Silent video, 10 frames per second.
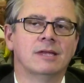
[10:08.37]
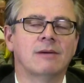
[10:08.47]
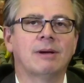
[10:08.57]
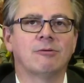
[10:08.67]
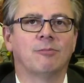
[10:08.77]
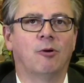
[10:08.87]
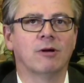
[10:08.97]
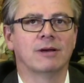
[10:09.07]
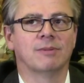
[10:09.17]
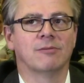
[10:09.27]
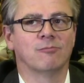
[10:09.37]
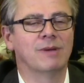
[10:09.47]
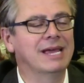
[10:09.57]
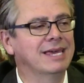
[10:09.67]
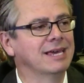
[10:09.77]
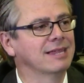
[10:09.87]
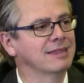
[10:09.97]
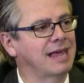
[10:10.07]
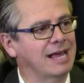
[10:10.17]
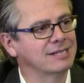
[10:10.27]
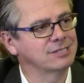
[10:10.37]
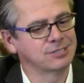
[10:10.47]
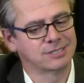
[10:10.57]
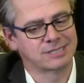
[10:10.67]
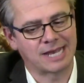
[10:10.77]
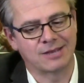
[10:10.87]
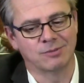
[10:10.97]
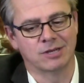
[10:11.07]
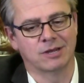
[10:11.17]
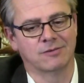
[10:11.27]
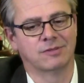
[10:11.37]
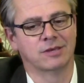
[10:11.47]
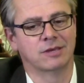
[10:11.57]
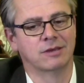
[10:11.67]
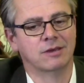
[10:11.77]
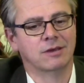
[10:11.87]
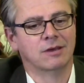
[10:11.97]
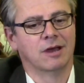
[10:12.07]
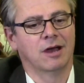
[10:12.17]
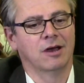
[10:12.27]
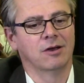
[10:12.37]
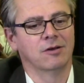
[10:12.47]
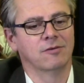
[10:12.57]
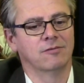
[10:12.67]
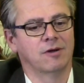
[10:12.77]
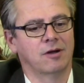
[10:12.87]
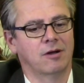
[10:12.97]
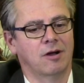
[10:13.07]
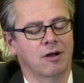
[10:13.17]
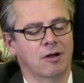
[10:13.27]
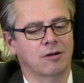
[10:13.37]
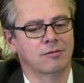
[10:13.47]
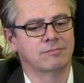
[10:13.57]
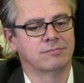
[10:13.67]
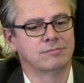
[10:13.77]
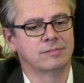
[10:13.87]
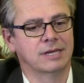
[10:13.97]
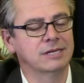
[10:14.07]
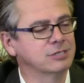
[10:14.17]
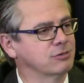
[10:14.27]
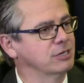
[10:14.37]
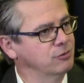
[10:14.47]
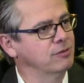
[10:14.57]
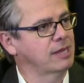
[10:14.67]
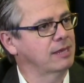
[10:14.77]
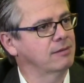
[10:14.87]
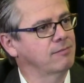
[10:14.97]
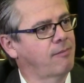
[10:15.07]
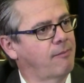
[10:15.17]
not by reporting, but making that segment of our industry do that.